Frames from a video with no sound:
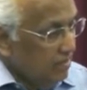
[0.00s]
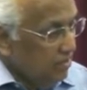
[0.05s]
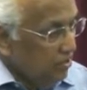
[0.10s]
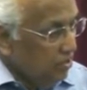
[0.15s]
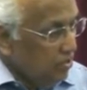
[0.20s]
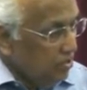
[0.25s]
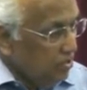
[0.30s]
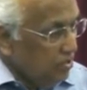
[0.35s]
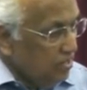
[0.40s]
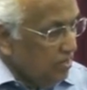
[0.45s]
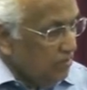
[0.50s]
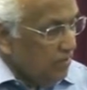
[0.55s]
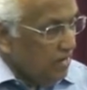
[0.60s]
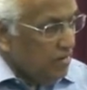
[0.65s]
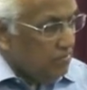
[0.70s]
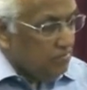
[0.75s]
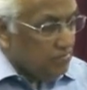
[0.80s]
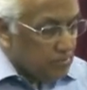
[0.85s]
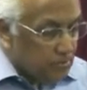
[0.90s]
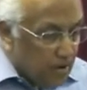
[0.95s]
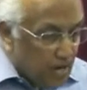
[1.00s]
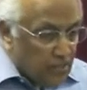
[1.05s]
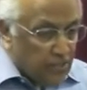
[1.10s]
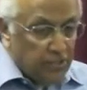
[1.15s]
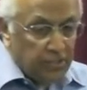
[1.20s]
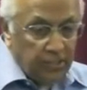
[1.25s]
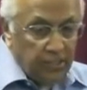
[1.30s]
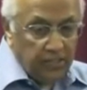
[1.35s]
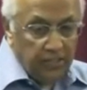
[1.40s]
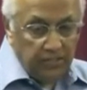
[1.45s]
You know that when a
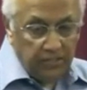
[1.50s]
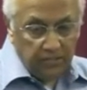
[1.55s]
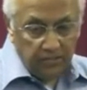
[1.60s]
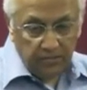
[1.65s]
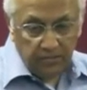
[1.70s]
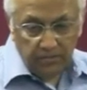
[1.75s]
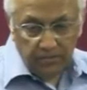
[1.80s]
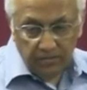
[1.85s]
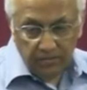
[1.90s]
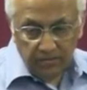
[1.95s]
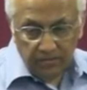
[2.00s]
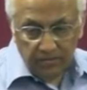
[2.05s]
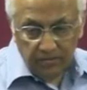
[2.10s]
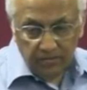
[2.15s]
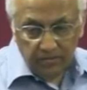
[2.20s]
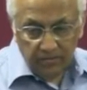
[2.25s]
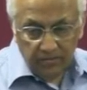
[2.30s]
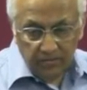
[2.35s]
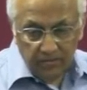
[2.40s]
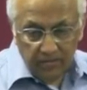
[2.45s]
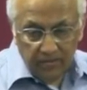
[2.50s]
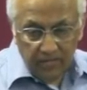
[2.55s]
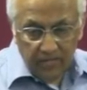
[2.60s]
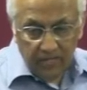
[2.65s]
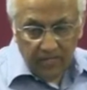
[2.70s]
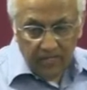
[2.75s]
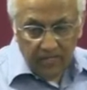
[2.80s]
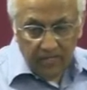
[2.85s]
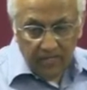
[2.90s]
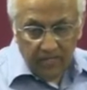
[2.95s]
prostitute
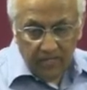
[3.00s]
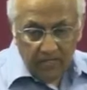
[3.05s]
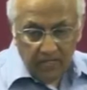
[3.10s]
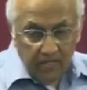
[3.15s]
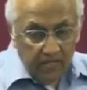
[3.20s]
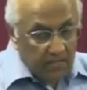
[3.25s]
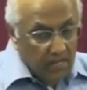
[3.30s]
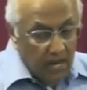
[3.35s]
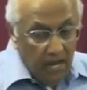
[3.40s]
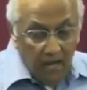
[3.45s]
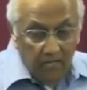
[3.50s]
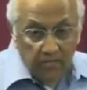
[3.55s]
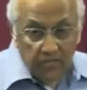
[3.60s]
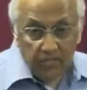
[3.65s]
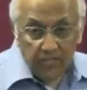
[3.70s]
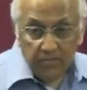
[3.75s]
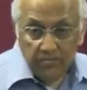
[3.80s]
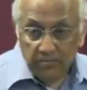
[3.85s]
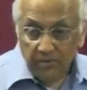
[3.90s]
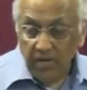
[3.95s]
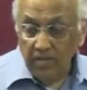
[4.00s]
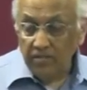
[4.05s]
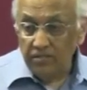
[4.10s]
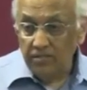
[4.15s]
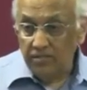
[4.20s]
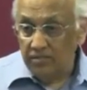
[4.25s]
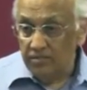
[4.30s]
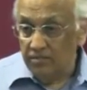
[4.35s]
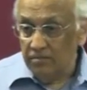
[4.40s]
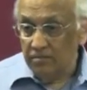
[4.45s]
says, I'm just a
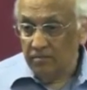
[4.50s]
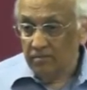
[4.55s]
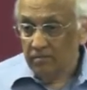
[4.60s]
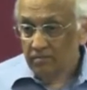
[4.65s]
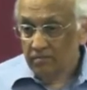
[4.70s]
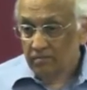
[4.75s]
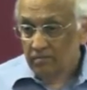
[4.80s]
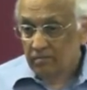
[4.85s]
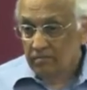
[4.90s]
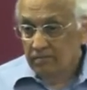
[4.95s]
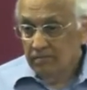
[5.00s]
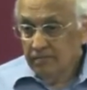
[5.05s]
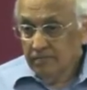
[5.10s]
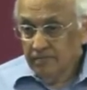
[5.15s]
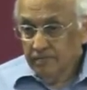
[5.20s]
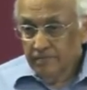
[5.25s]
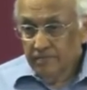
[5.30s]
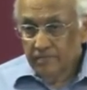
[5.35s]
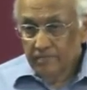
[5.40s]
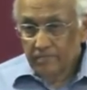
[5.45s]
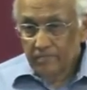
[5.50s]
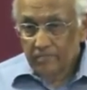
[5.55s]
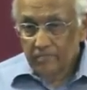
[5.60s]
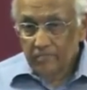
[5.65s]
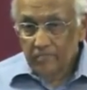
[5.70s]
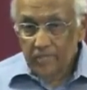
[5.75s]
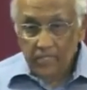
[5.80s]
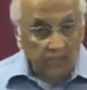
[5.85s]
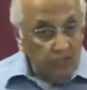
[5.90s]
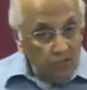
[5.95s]
prostitute,
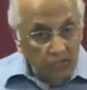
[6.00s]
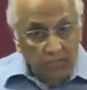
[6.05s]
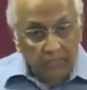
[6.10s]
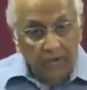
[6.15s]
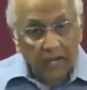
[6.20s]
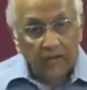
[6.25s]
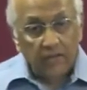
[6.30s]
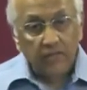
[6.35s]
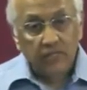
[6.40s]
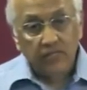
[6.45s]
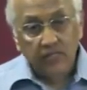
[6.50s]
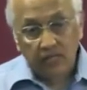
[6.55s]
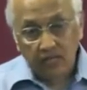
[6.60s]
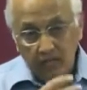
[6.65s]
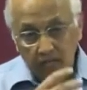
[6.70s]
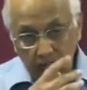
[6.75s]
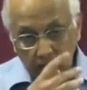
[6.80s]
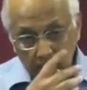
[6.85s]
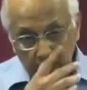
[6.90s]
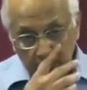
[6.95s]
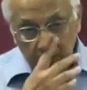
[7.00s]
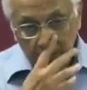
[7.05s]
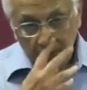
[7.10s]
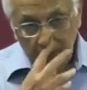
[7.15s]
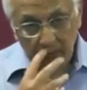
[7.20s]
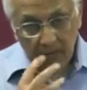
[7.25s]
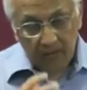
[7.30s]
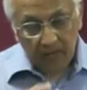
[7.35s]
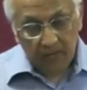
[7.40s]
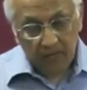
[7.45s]
there's no hypocrisy in her.
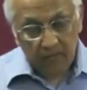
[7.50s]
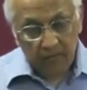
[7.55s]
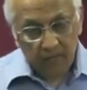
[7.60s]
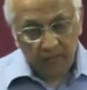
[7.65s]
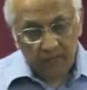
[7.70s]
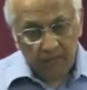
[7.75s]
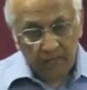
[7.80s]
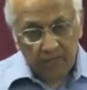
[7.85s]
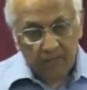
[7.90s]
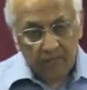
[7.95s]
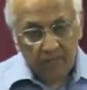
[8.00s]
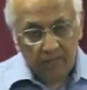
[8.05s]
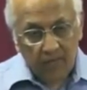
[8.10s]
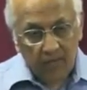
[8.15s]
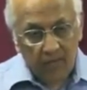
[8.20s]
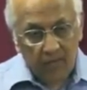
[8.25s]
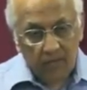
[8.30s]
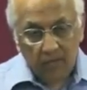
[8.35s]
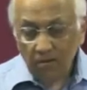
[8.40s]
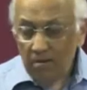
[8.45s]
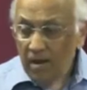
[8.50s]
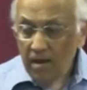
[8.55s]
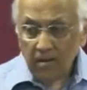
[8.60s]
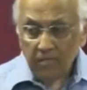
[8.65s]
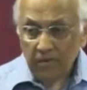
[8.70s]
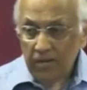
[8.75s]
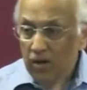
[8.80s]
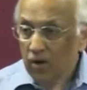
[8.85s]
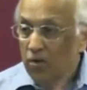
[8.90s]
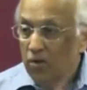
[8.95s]
You don't have to
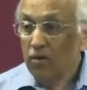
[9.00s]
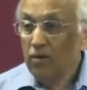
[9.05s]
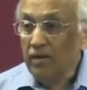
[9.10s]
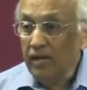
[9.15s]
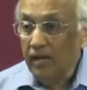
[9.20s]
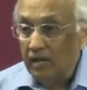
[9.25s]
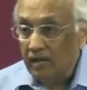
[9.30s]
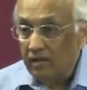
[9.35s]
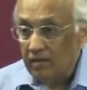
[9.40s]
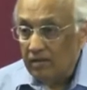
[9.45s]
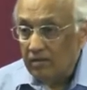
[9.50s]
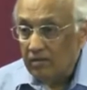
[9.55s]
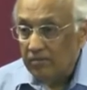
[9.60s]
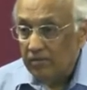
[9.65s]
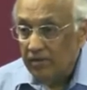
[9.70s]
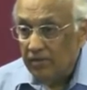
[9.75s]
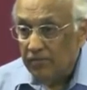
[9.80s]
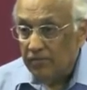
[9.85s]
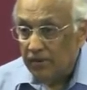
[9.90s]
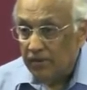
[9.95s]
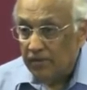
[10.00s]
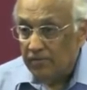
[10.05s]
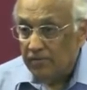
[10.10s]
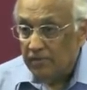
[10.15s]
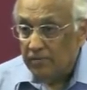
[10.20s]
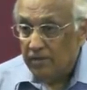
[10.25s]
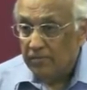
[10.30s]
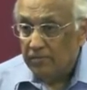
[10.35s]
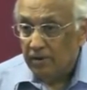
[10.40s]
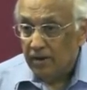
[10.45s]
be holy to be free
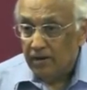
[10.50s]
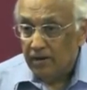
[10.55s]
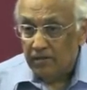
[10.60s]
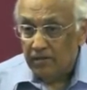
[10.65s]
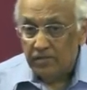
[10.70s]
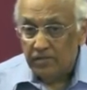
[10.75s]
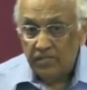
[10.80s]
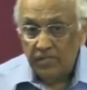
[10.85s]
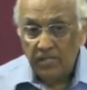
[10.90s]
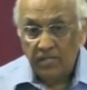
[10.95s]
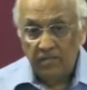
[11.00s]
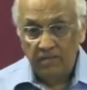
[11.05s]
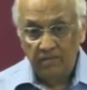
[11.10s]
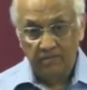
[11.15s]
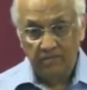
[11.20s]
from hypocrisy.